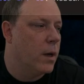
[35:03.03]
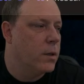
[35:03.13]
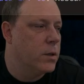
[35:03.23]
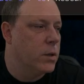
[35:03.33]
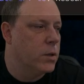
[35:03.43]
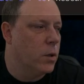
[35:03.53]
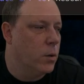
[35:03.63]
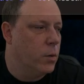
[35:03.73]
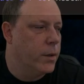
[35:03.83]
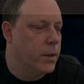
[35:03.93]
I just
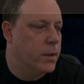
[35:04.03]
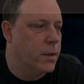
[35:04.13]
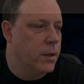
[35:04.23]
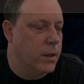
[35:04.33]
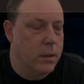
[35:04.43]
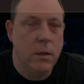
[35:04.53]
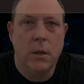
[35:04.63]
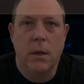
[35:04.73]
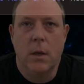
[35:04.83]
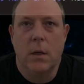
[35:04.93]
told this
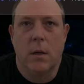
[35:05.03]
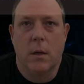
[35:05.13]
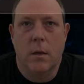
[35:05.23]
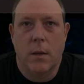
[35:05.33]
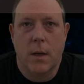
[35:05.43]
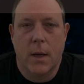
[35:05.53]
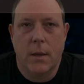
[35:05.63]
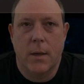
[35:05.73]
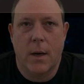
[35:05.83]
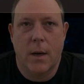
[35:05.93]
thing
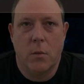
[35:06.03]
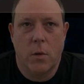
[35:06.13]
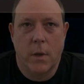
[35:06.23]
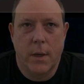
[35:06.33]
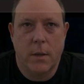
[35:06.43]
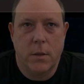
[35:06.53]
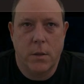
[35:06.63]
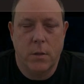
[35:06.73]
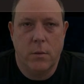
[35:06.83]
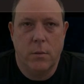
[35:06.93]
that I want it
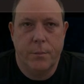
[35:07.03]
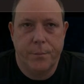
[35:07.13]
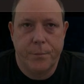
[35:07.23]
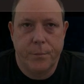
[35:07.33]
to